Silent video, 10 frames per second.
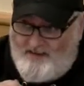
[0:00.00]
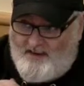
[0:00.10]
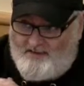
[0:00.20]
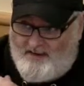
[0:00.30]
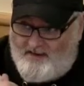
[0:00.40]

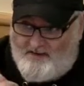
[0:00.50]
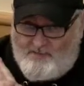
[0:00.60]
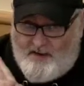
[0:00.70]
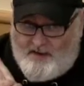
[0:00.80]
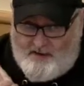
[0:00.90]
It's not just
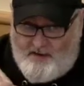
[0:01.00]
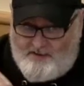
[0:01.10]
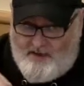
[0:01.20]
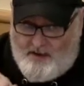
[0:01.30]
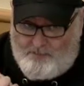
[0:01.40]
making
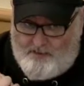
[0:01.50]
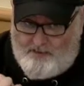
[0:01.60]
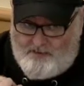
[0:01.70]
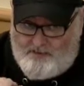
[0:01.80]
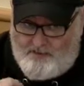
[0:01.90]
kids happy.
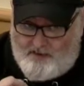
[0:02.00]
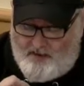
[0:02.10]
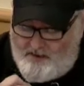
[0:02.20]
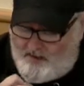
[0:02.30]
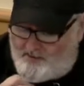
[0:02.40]
So I
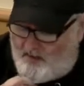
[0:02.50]
think it's